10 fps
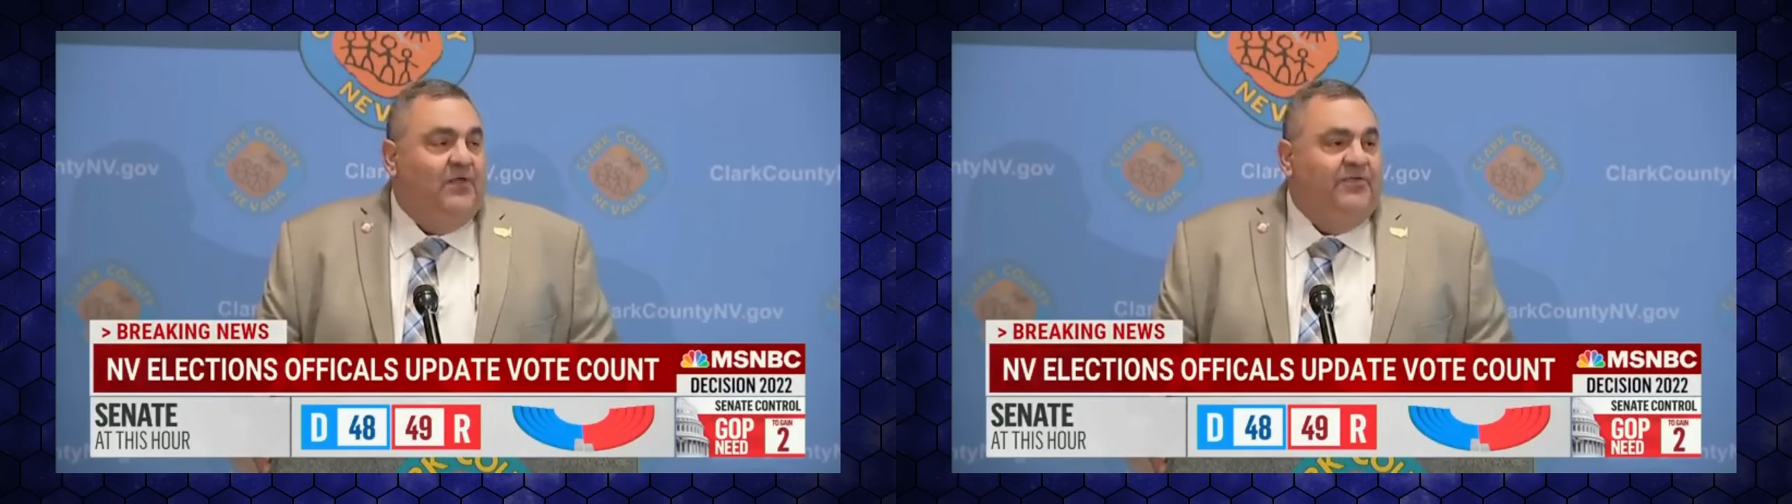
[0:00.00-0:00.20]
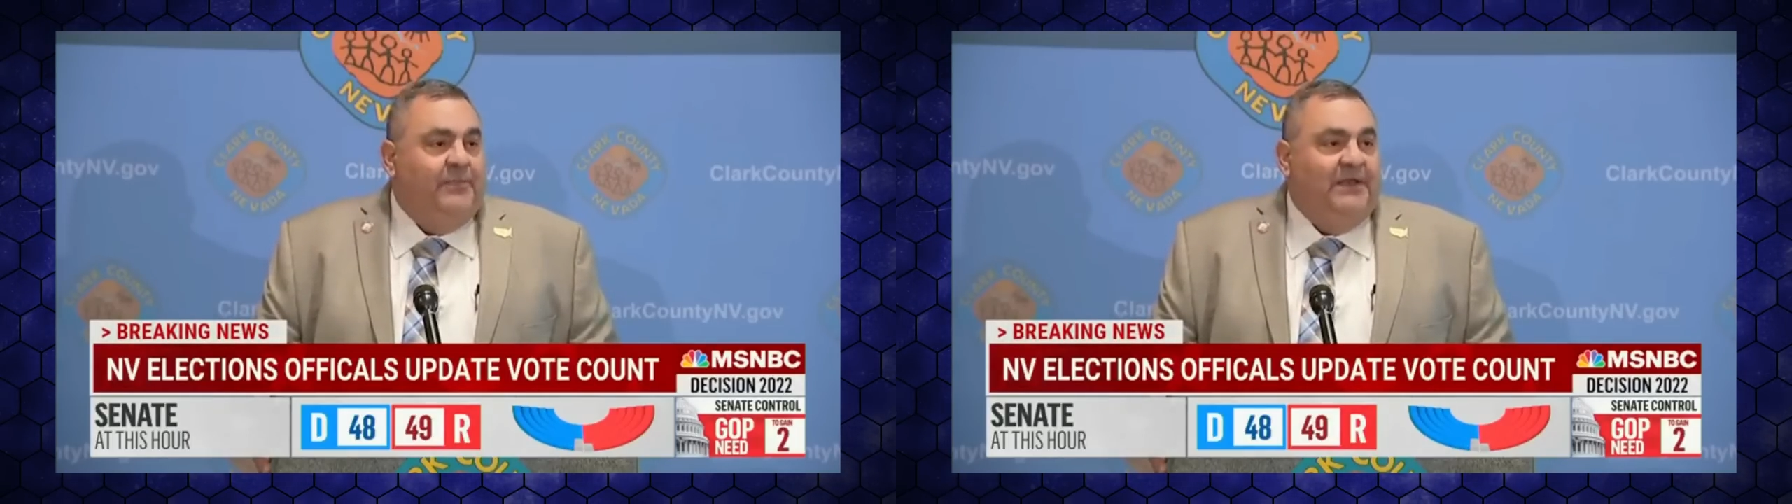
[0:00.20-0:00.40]

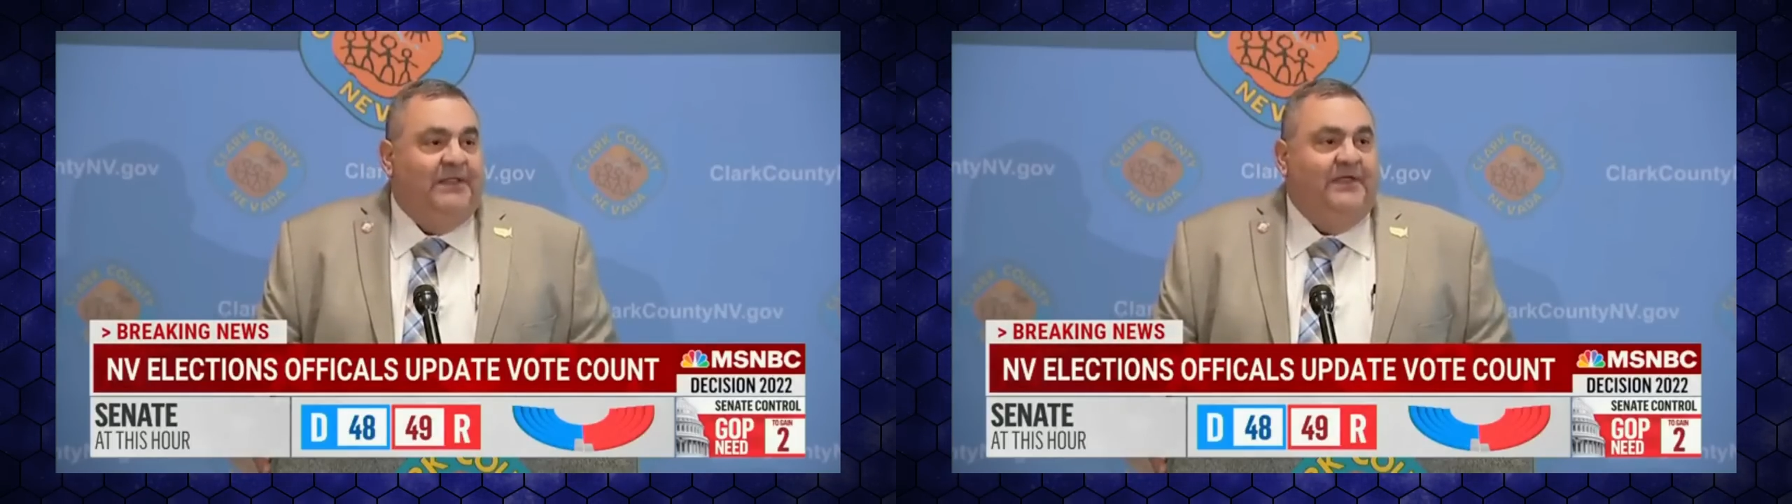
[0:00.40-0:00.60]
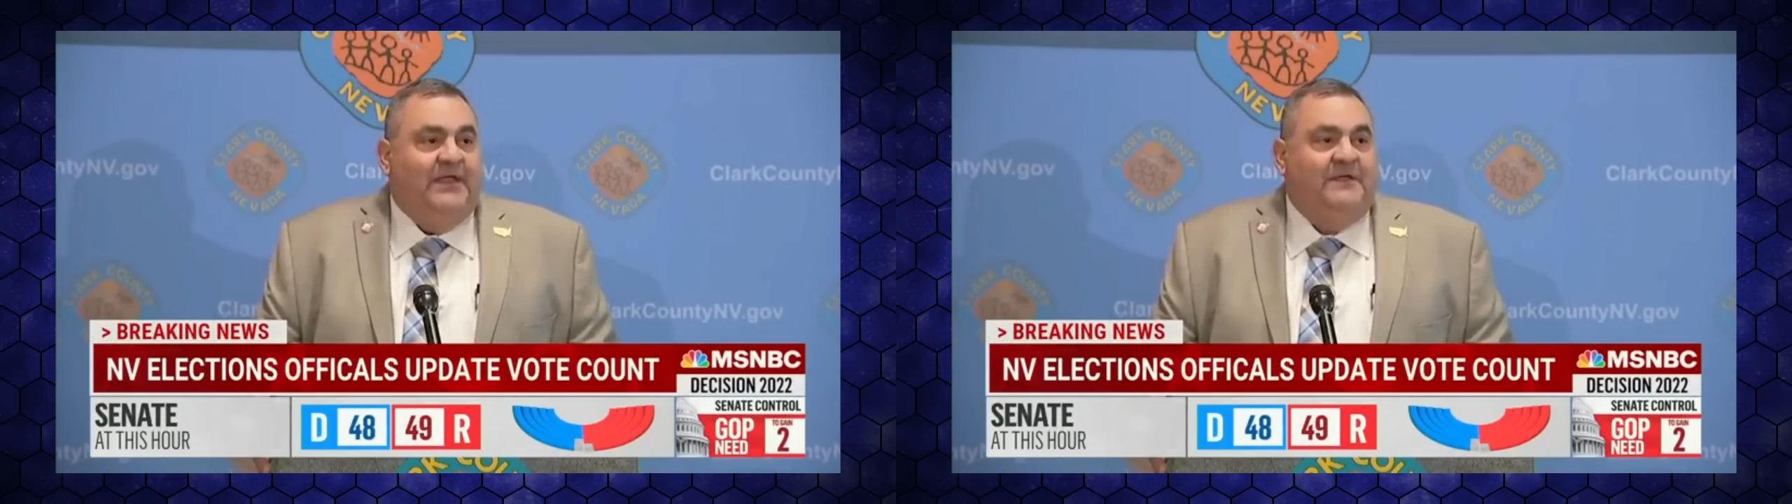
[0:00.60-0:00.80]

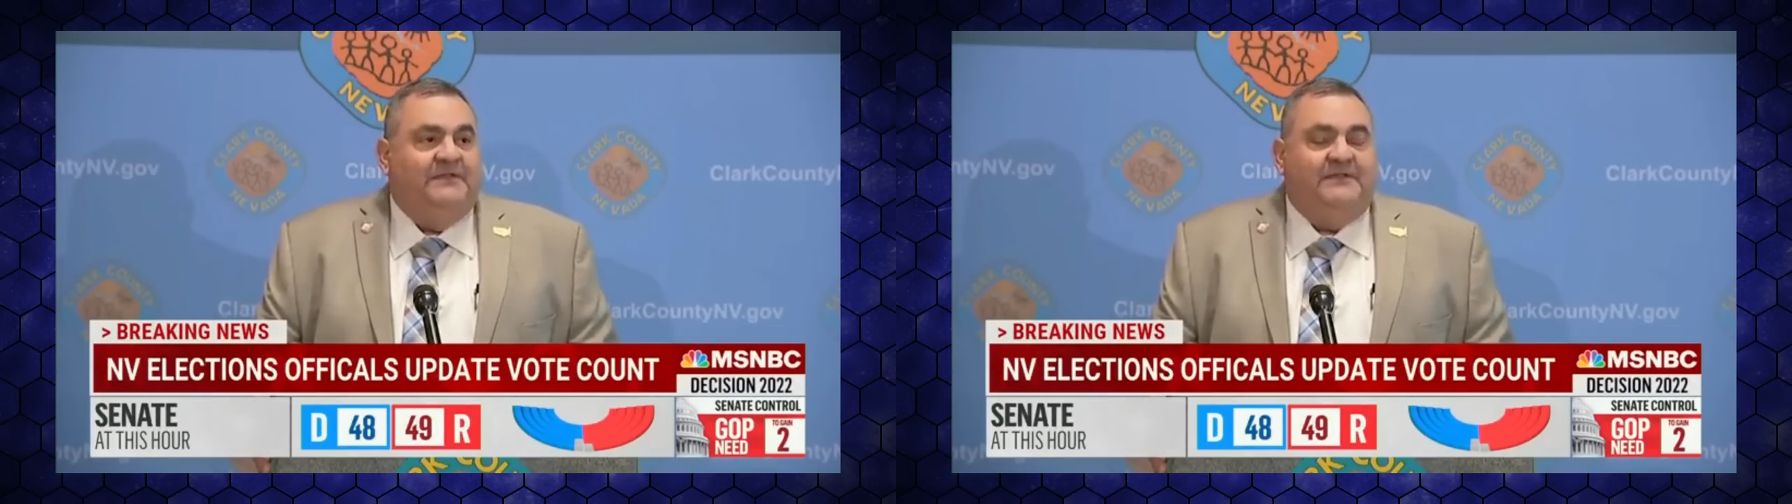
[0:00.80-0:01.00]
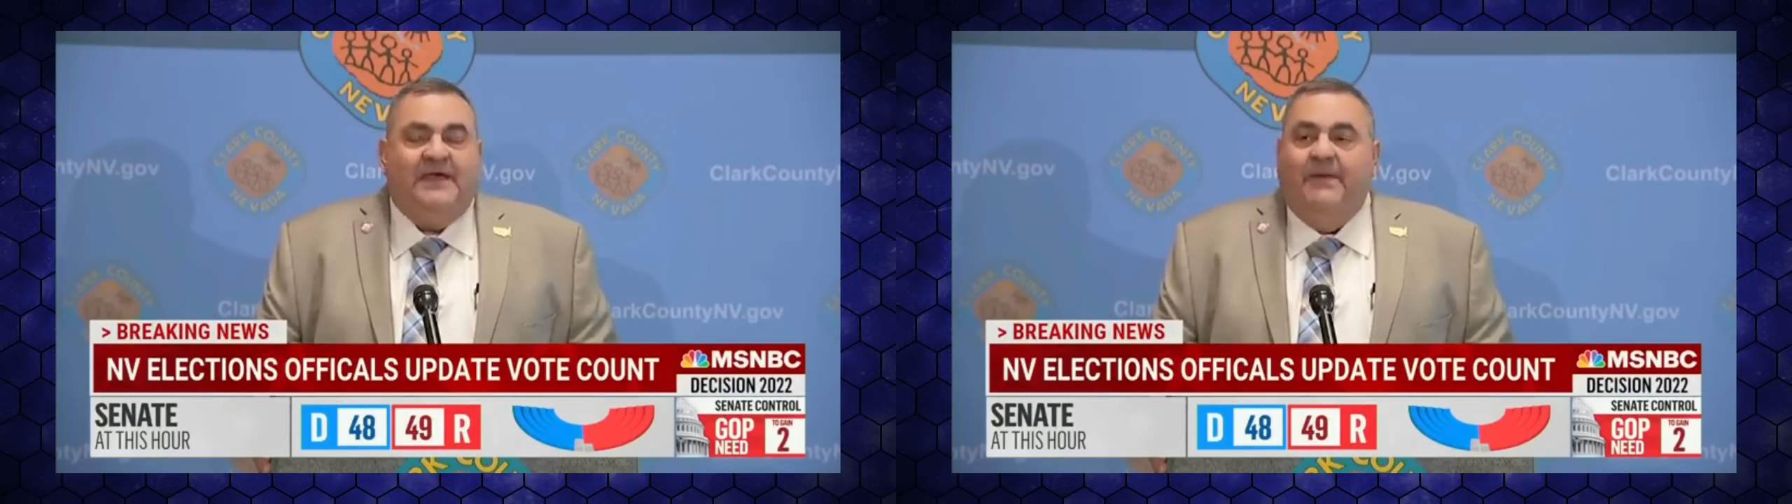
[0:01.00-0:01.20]
ultimately, they
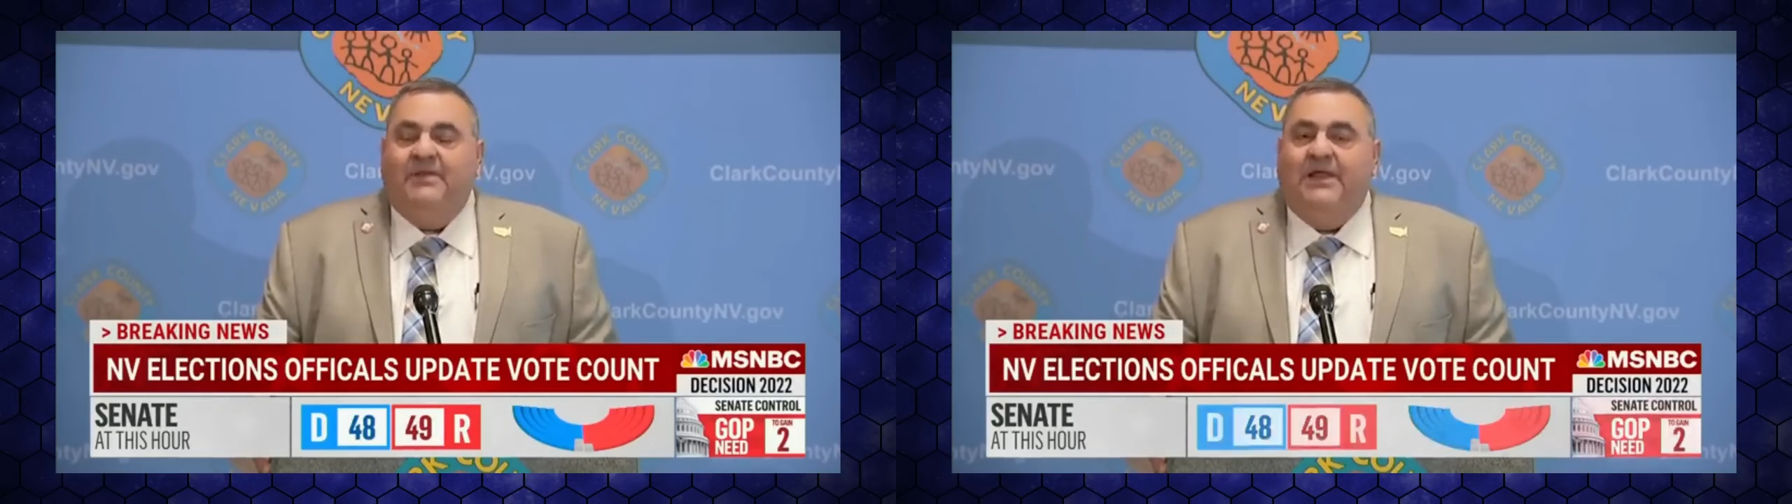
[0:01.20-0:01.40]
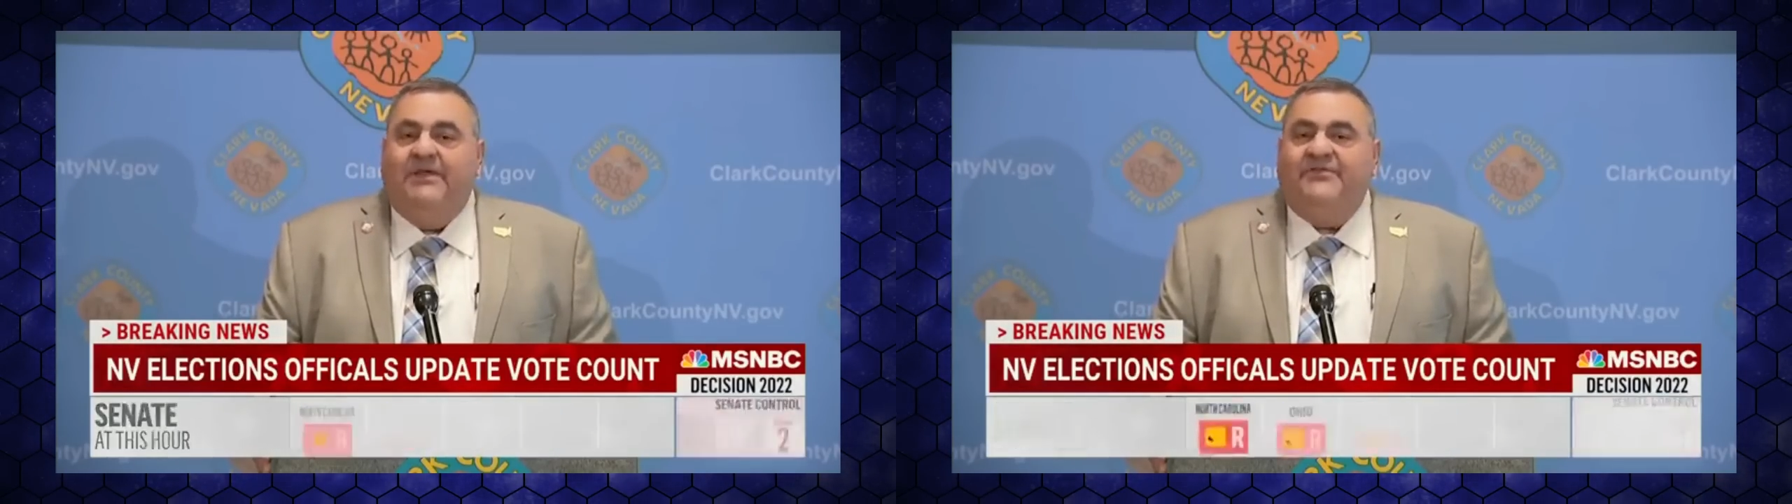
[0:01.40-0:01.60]
get to
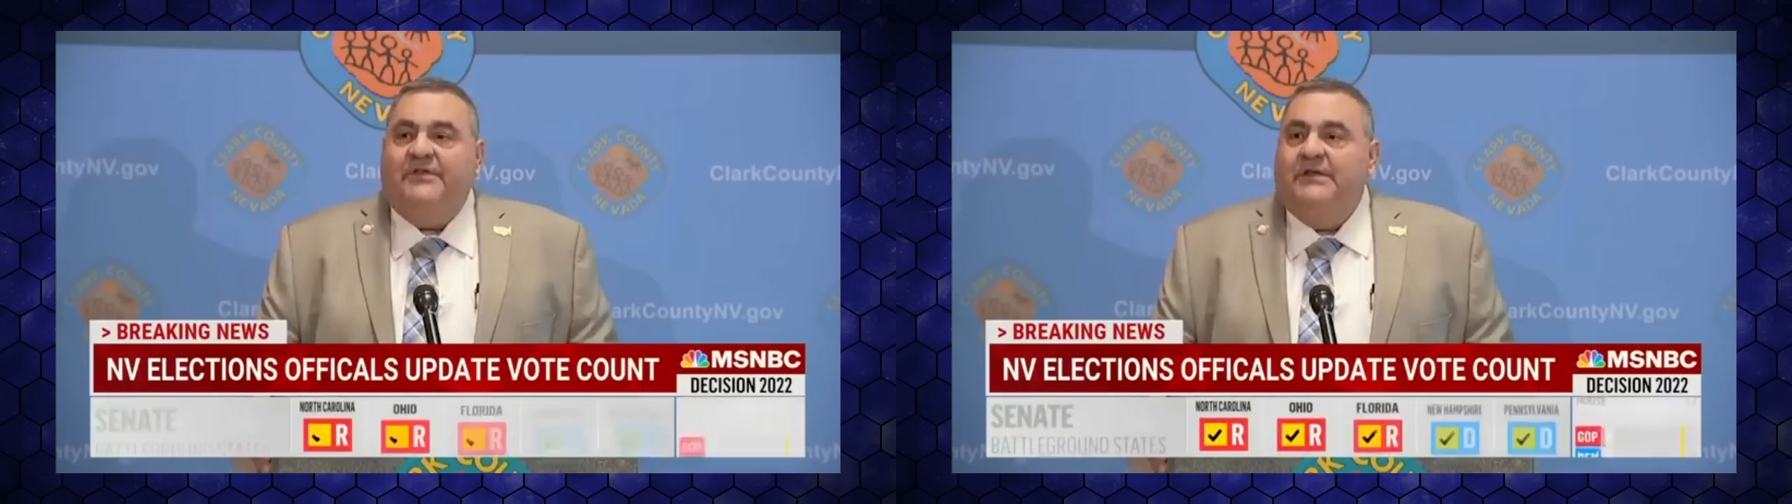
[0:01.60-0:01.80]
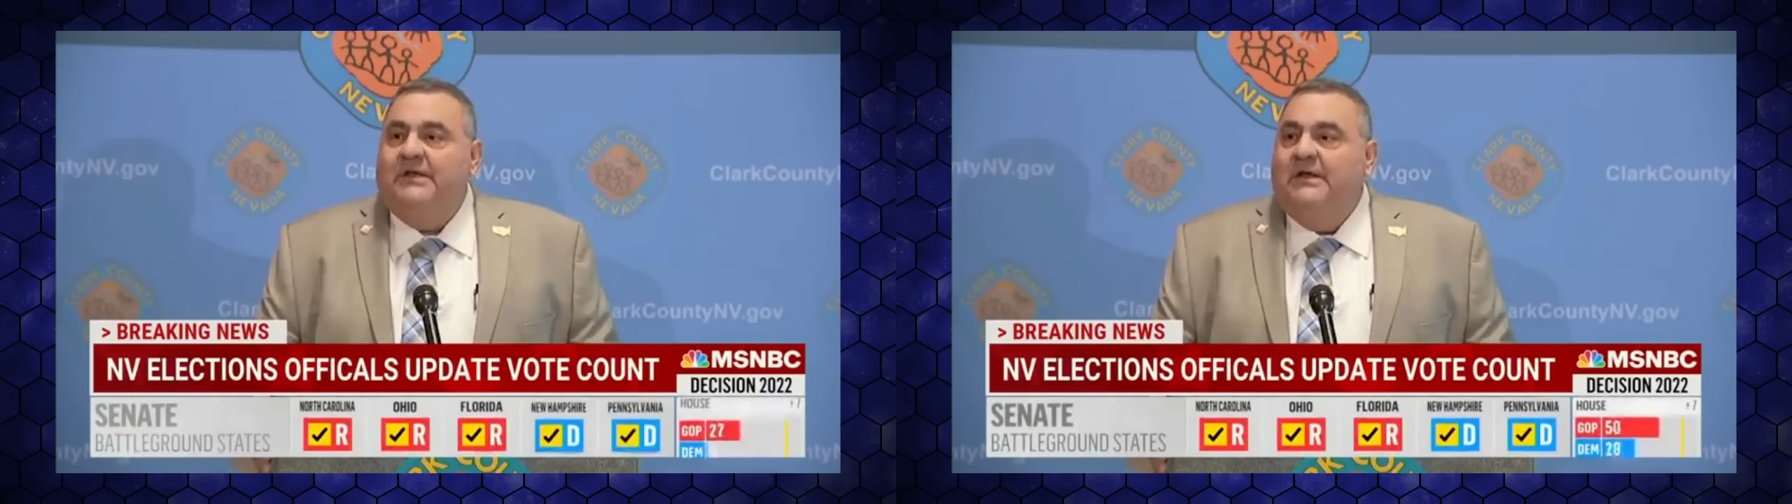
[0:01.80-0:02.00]

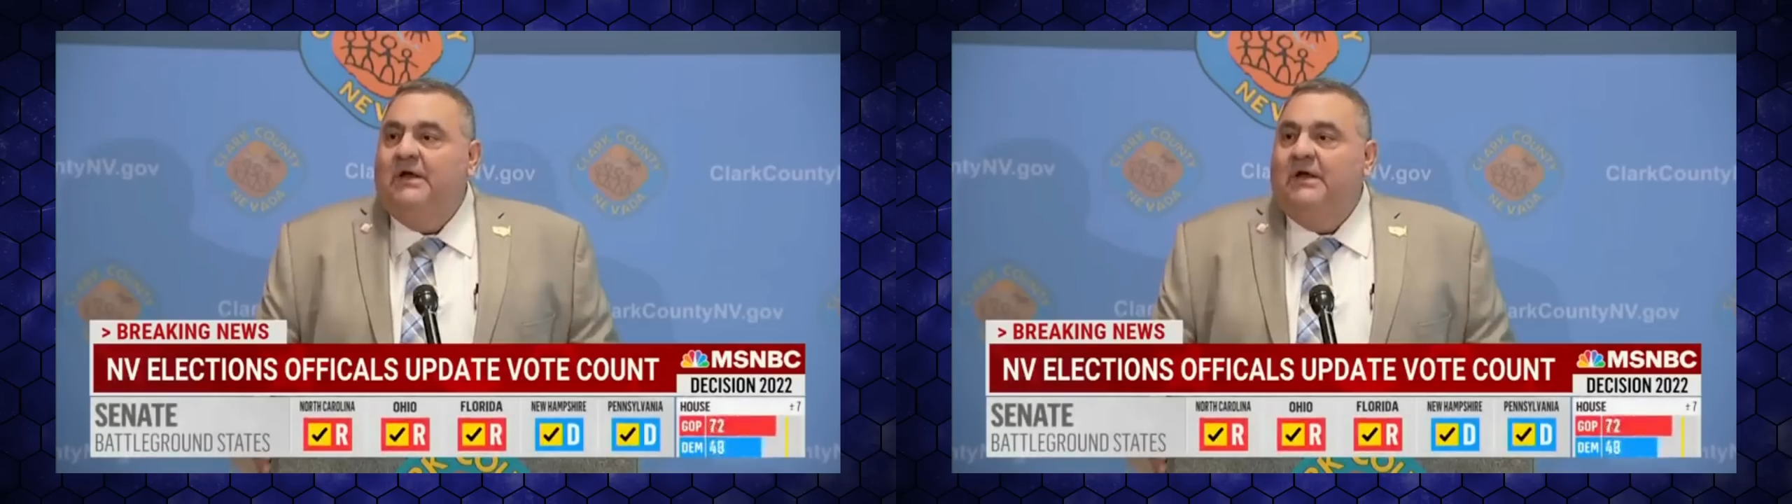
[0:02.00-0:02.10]
tabulation